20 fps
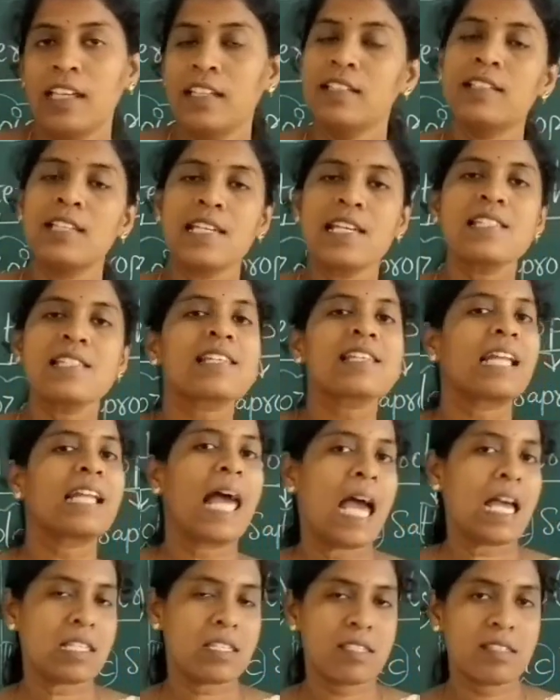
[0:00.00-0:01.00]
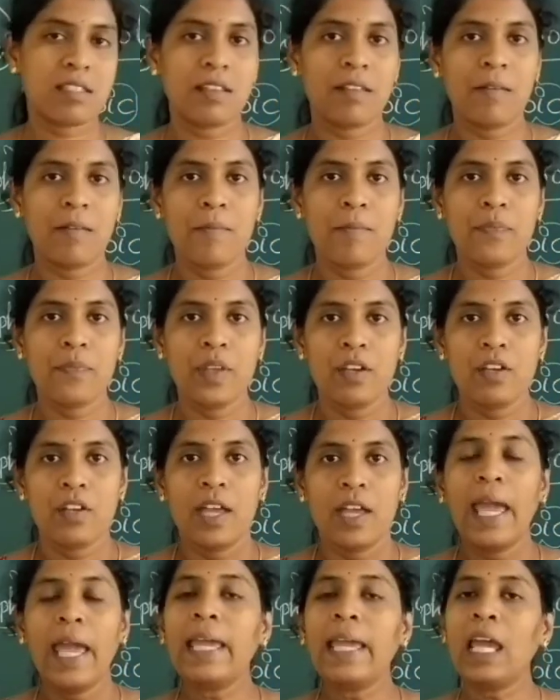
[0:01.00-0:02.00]
this class,
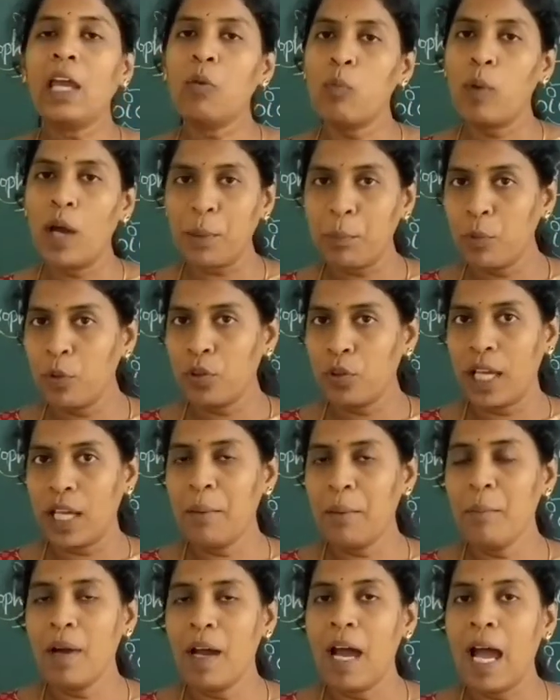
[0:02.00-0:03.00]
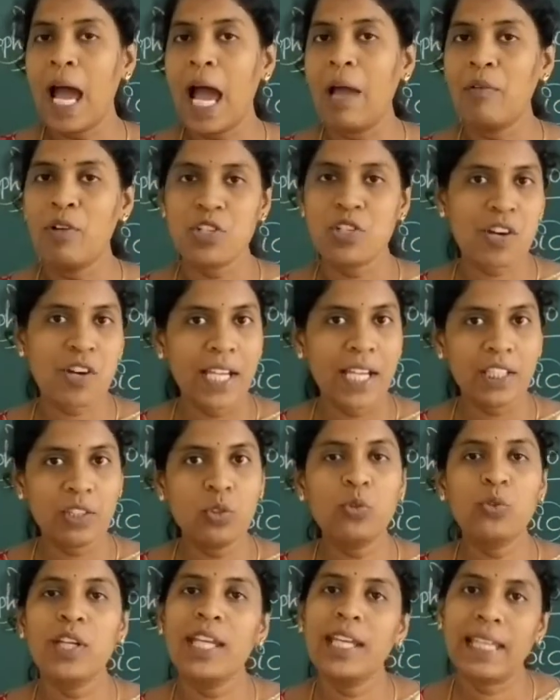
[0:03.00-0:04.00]
again one more time I will try to
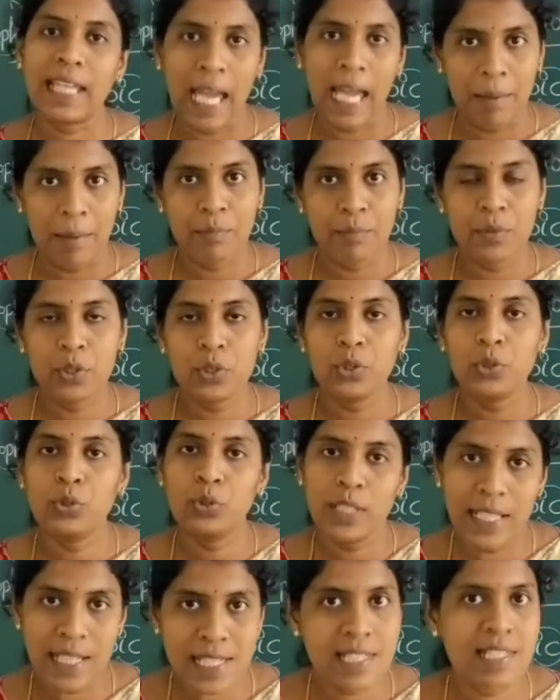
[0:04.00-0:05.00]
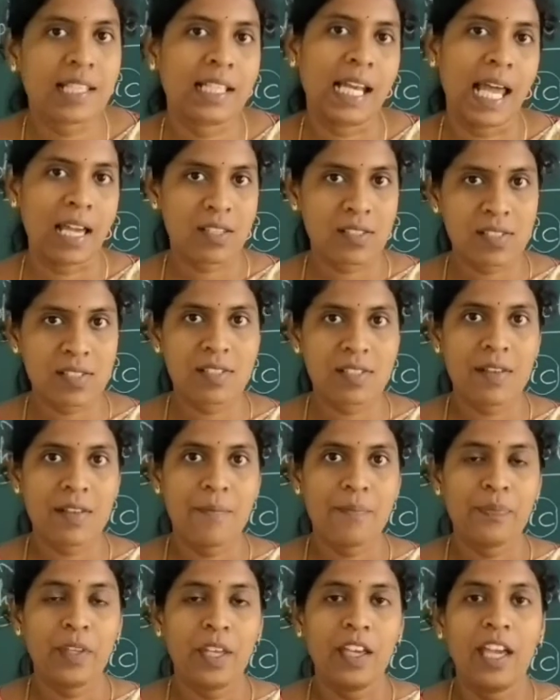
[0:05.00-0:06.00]
recap today's class.
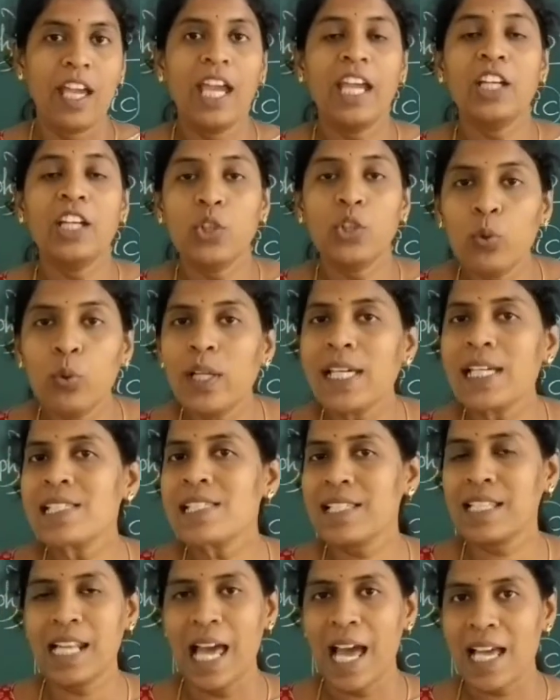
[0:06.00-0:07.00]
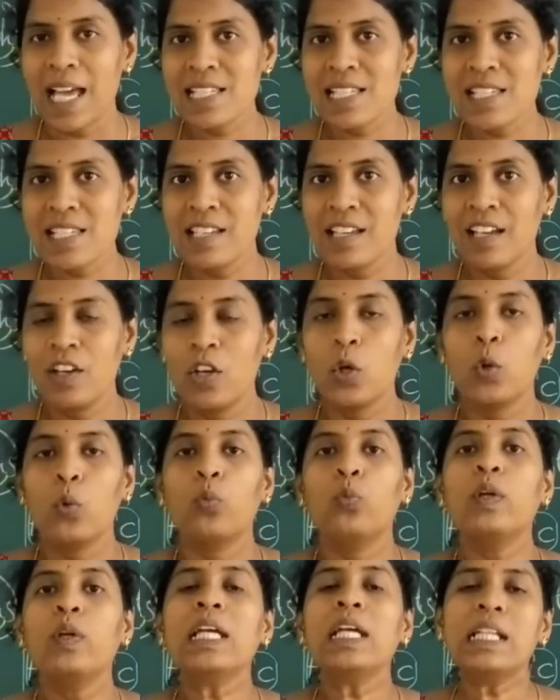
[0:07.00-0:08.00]
In today's class
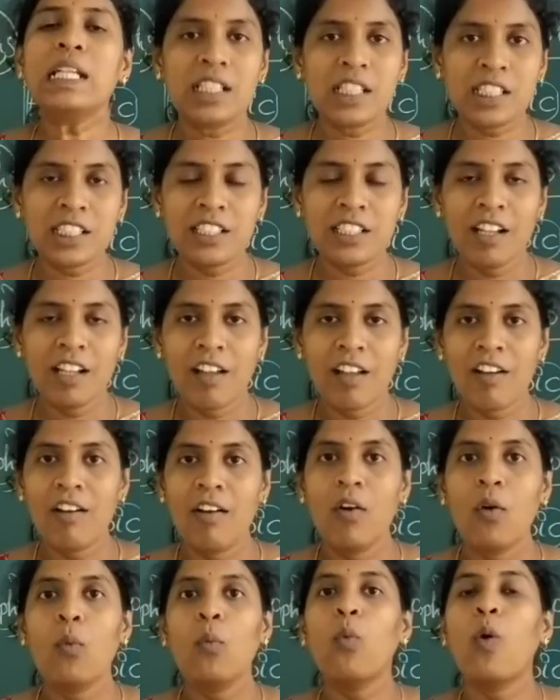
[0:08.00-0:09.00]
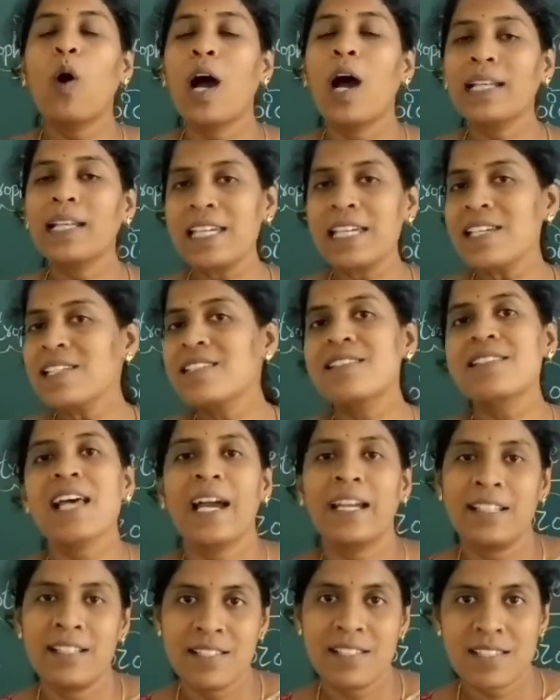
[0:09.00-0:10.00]
we learned what is
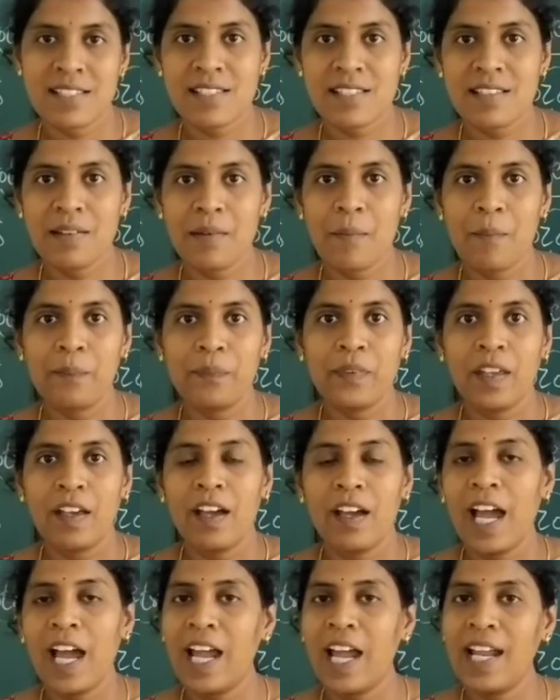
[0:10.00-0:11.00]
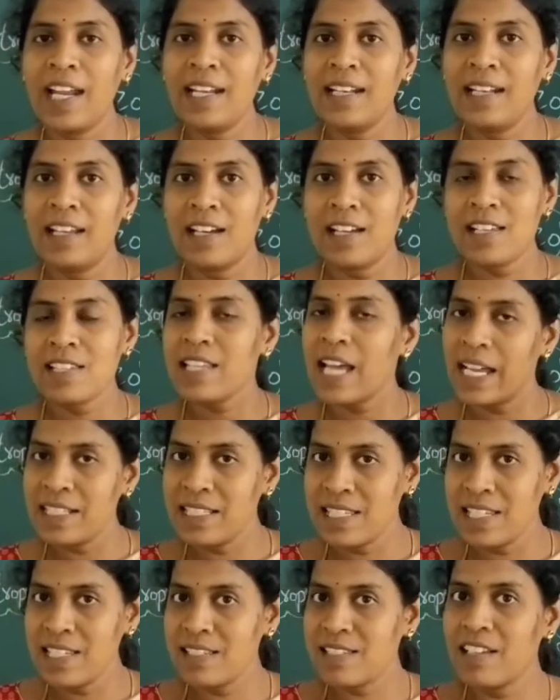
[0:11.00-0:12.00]
science, and science
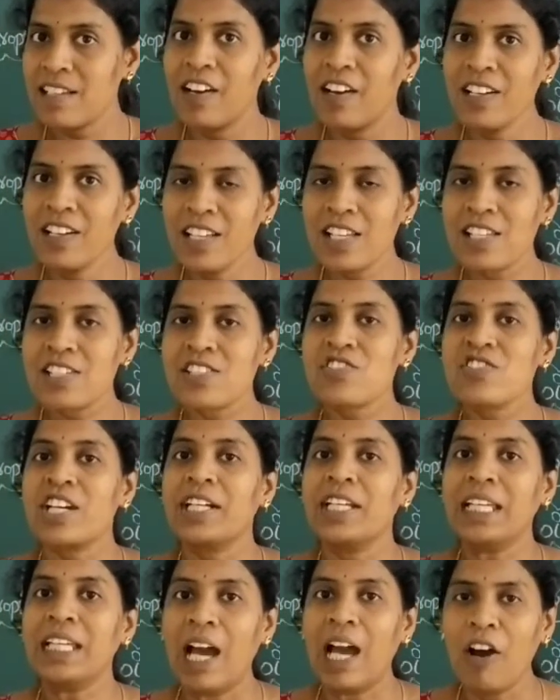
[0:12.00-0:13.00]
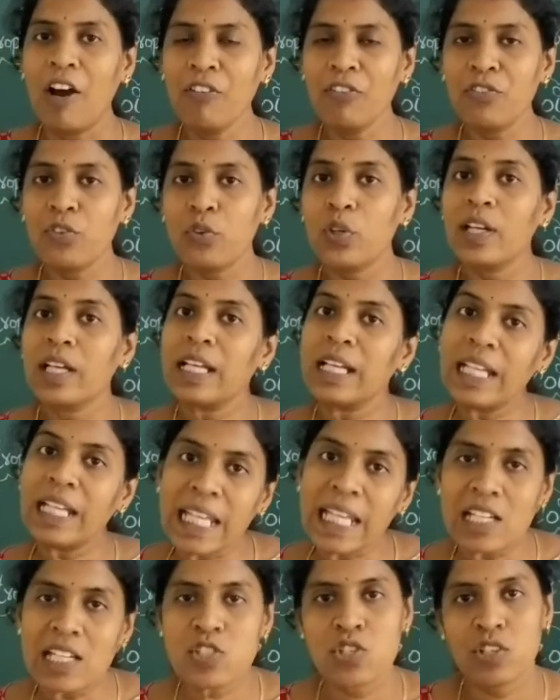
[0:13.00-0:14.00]
is the study of
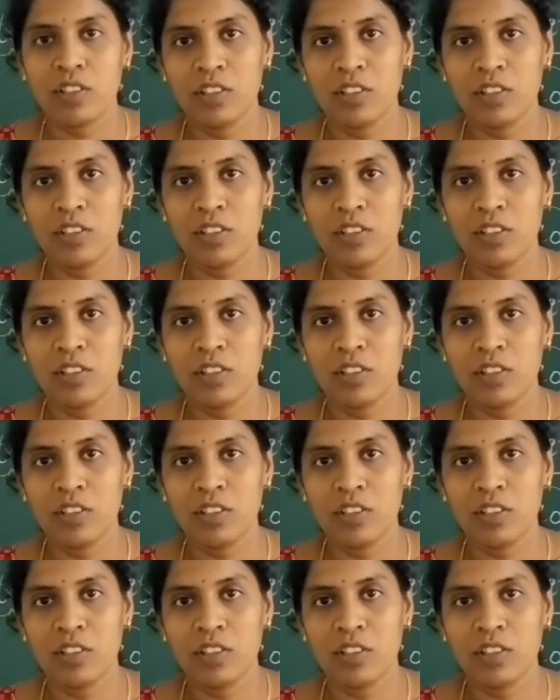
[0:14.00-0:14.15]
nature,